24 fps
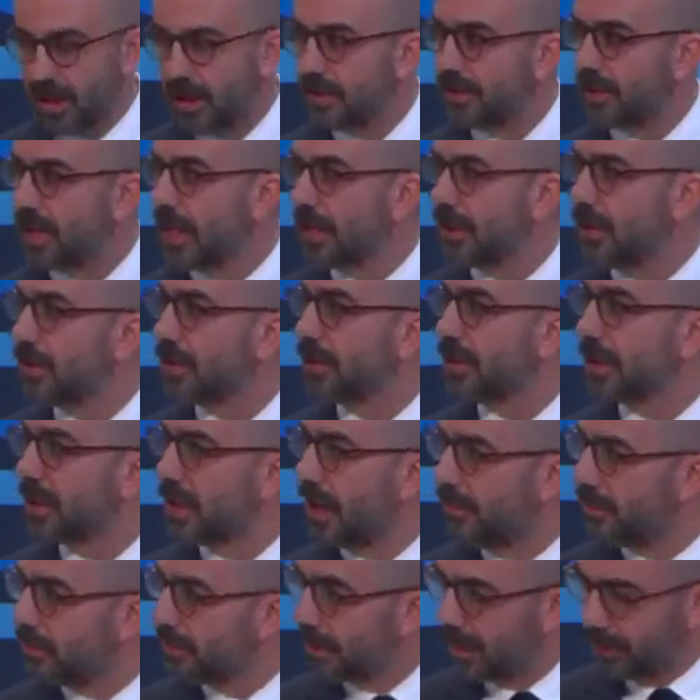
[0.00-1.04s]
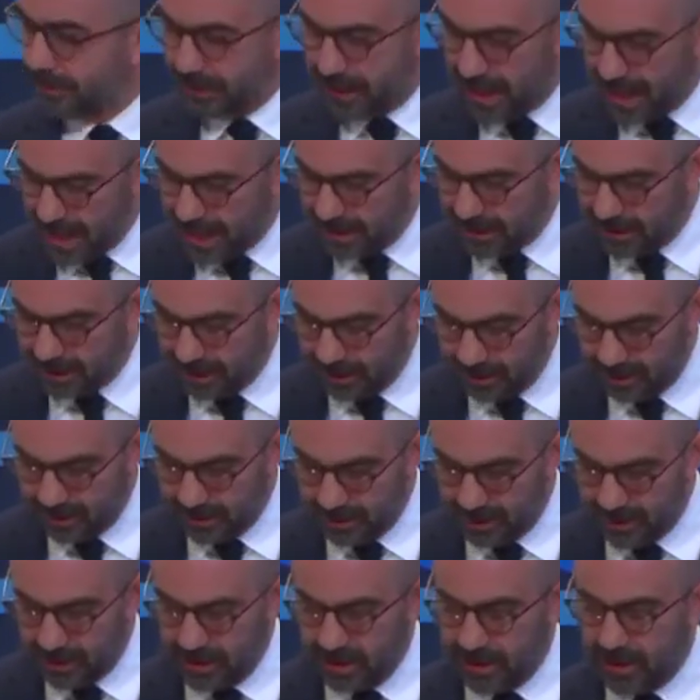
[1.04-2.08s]
Thank you to the Government of Canada,
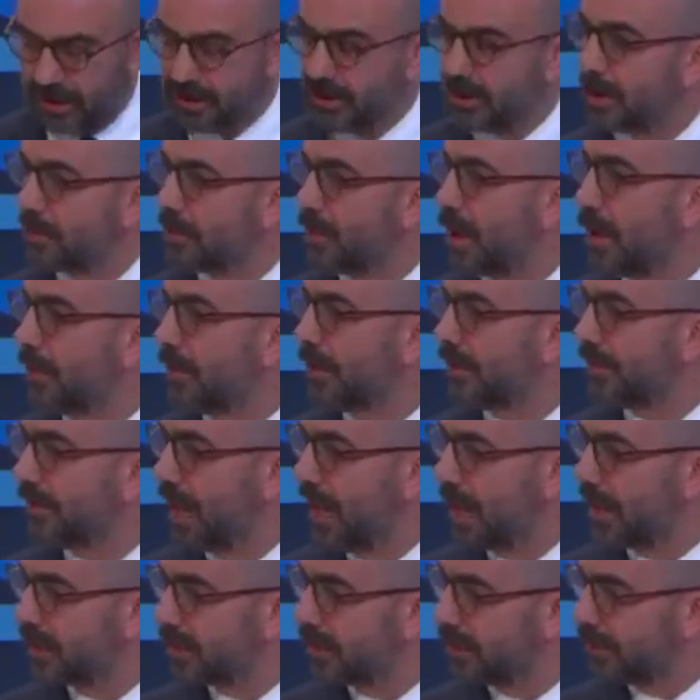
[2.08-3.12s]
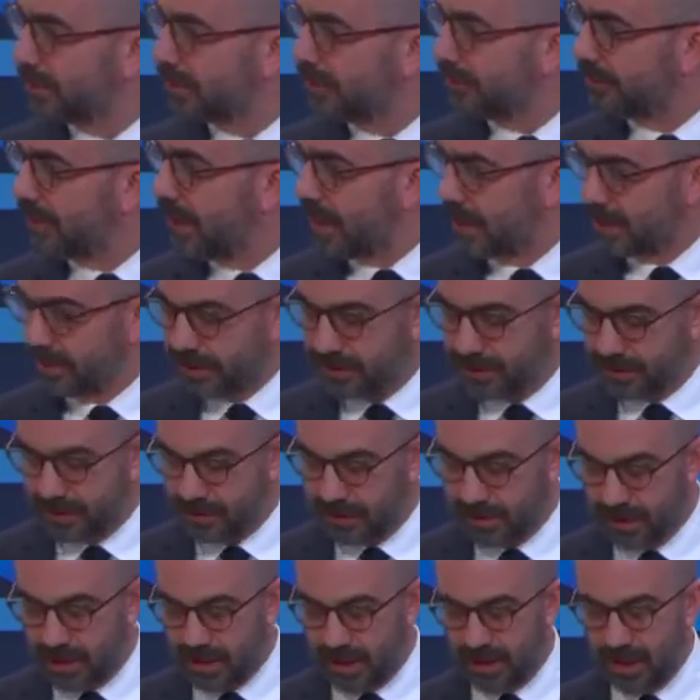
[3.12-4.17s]
the Department of National Defense,
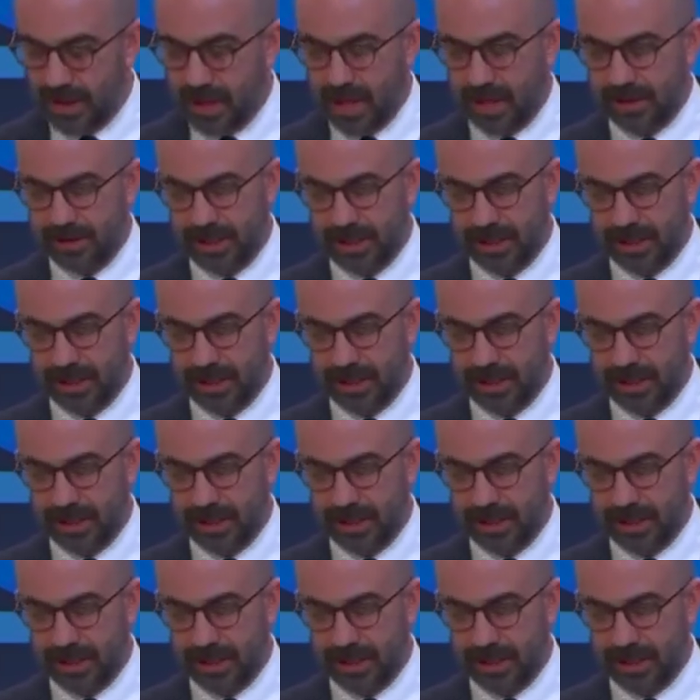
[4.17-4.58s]
and the